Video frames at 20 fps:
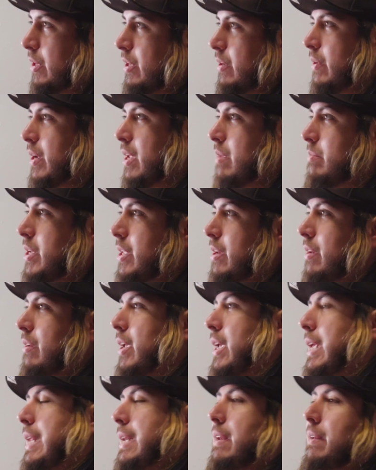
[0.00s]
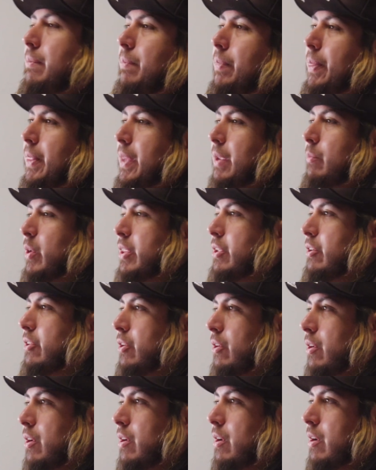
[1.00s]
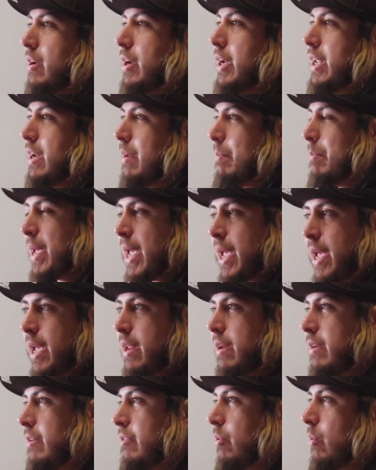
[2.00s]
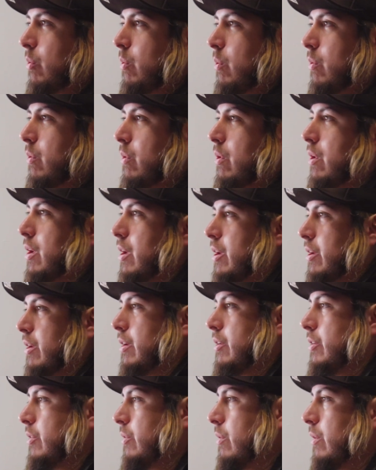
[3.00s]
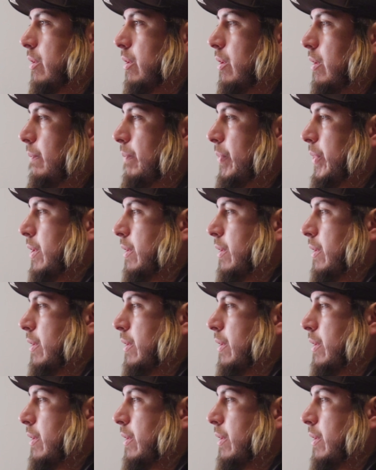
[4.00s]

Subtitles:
You know what I mean? And whether you're in a band or you're